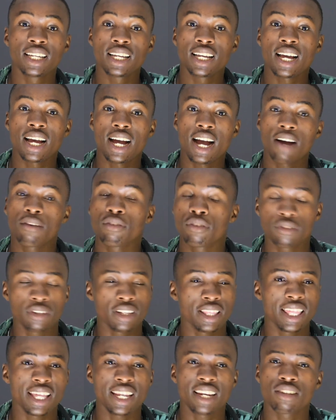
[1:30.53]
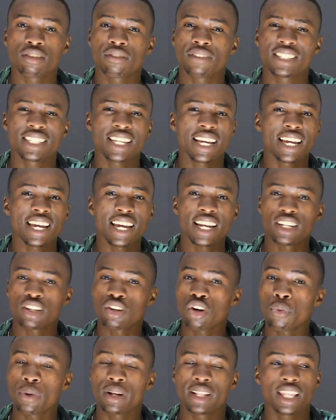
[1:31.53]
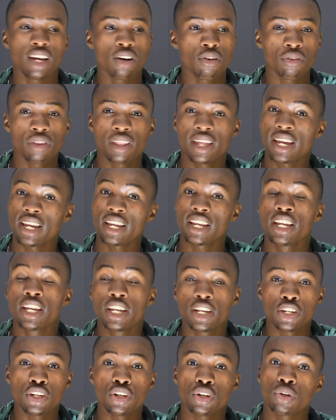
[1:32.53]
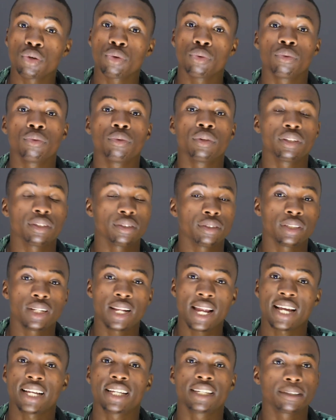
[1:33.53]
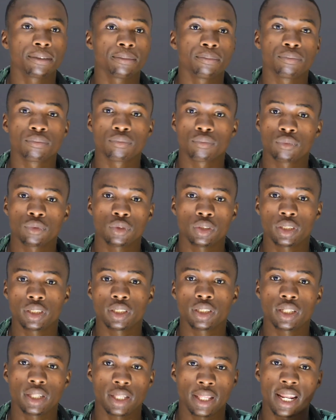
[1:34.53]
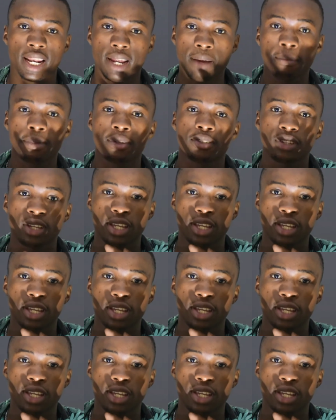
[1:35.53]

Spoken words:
half of a 30th of a second, going down there, you know, like the numbers are